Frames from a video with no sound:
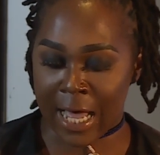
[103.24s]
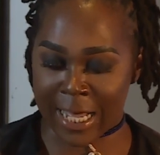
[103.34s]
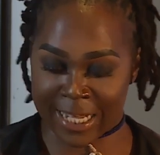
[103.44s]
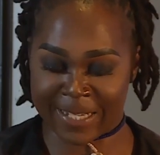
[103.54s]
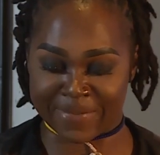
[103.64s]

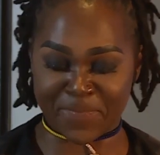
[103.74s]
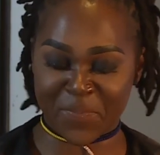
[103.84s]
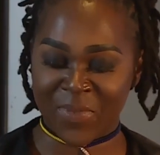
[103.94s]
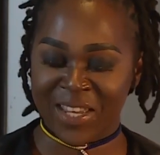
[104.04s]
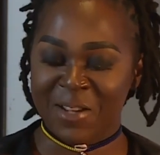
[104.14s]

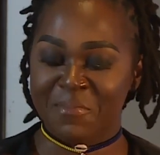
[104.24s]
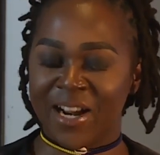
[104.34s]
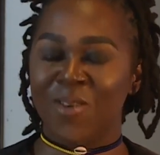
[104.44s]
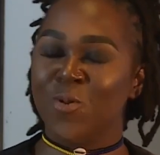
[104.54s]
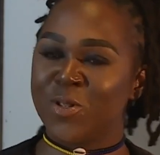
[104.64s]
but
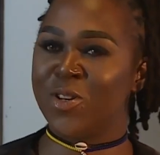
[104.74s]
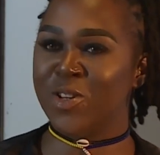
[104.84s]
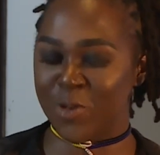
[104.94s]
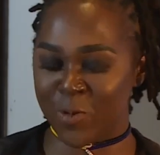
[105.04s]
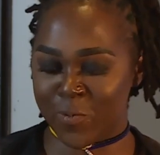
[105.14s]
I also
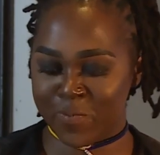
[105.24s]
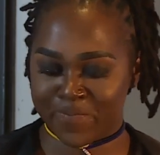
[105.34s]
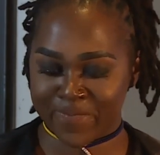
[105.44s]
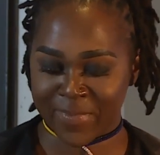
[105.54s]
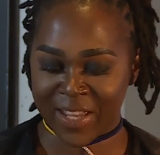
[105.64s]
knew
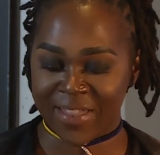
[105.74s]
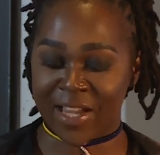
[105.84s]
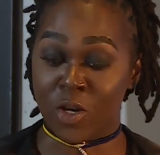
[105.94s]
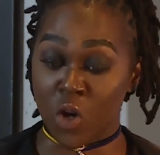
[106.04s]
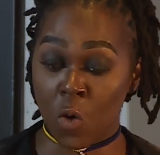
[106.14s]

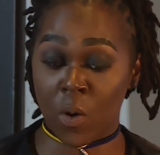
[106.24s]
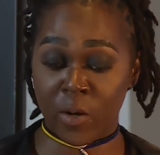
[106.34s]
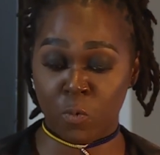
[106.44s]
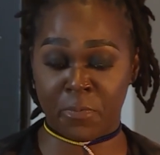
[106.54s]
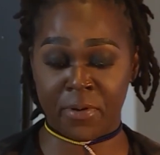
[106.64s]
that no
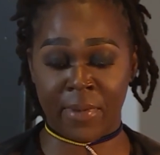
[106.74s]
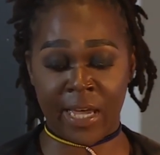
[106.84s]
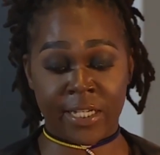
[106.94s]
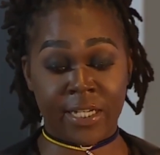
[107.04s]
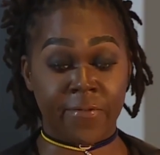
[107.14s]
one would be
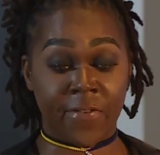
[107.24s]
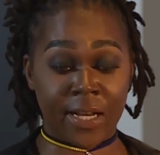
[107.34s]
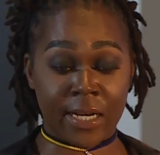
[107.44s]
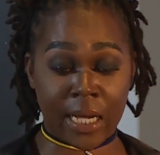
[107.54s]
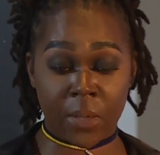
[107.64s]
made to feel
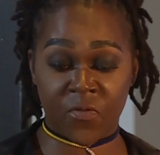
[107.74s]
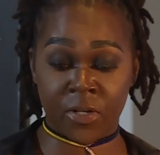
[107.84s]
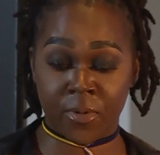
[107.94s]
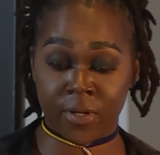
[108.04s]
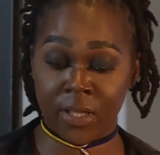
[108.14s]

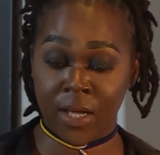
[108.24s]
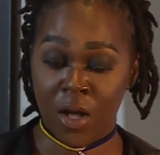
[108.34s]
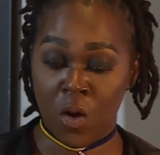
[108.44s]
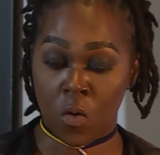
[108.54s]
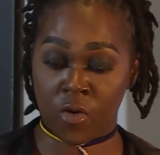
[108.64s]
uncomfortable
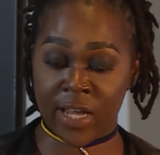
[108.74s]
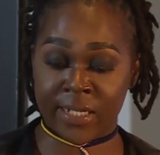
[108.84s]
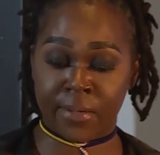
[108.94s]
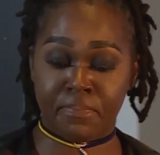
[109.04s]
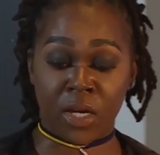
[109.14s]
or
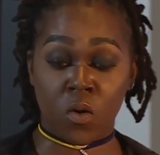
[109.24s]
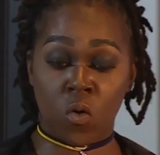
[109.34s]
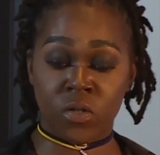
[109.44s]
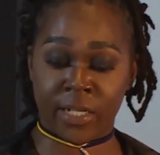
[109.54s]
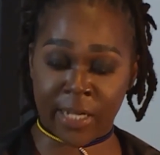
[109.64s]
end up being
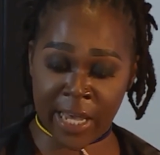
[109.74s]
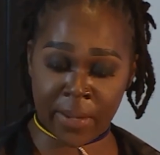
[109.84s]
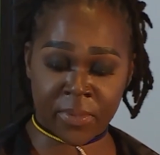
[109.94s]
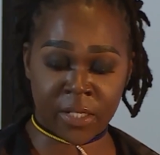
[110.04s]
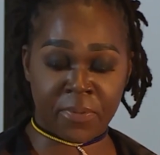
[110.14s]
called
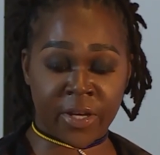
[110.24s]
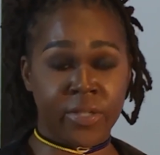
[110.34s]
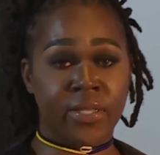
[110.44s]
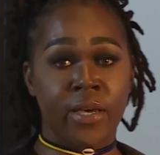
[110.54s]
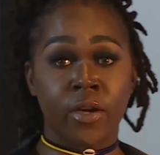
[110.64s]
names
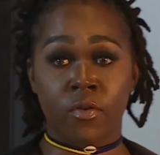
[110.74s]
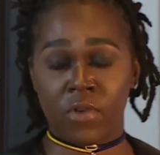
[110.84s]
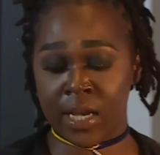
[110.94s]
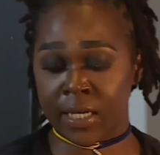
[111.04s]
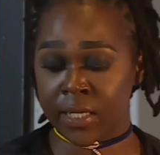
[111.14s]
because they
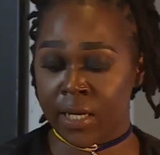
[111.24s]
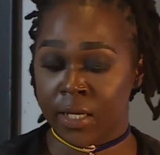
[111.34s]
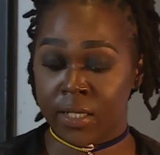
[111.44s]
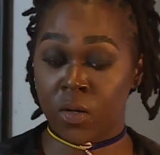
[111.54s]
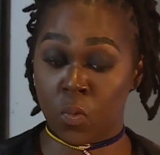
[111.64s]
agreed
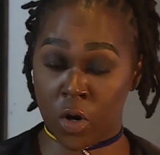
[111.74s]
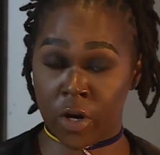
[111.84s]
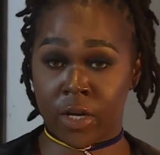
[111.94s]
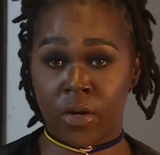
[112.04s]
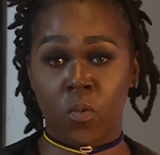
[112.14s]
to
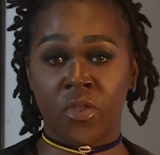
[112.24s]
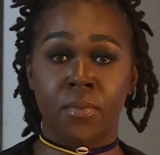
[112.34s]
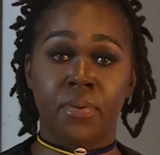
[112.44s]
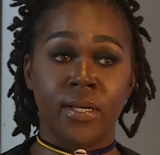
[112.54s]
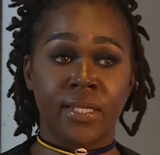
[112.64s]
work with a
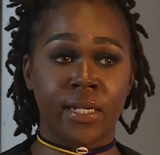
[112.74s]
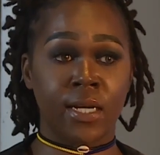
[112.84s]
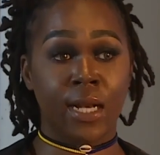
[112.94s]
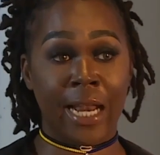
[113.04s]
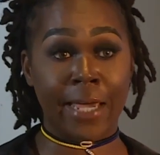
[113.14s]
person
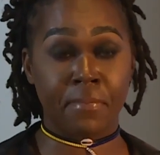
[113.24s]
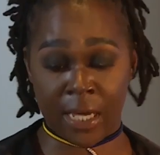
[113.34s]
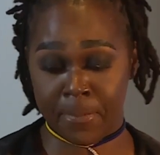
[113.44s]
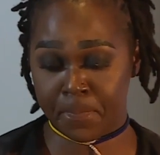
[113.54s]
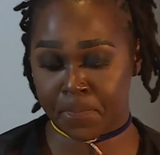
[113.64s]
like me.